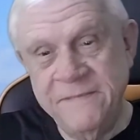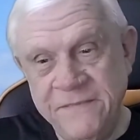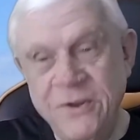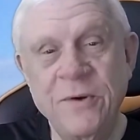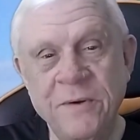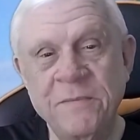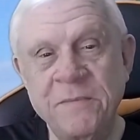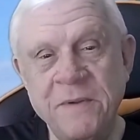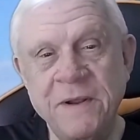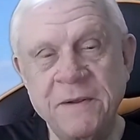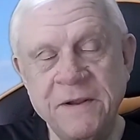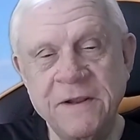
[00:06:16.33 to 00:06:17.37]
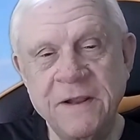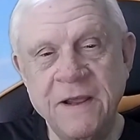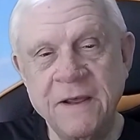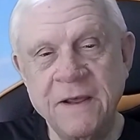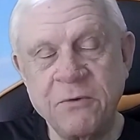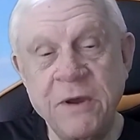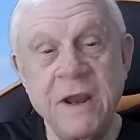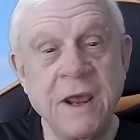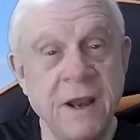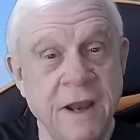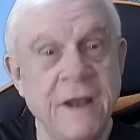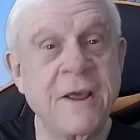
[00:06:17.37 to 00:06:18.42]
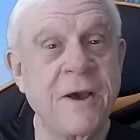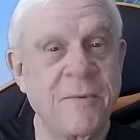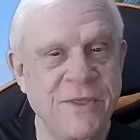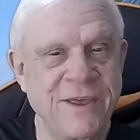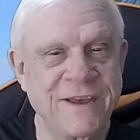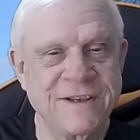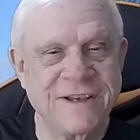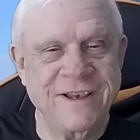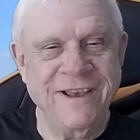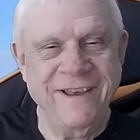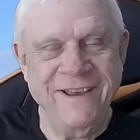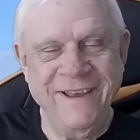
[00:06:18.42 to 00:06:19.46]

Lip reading: doing creating an income with this.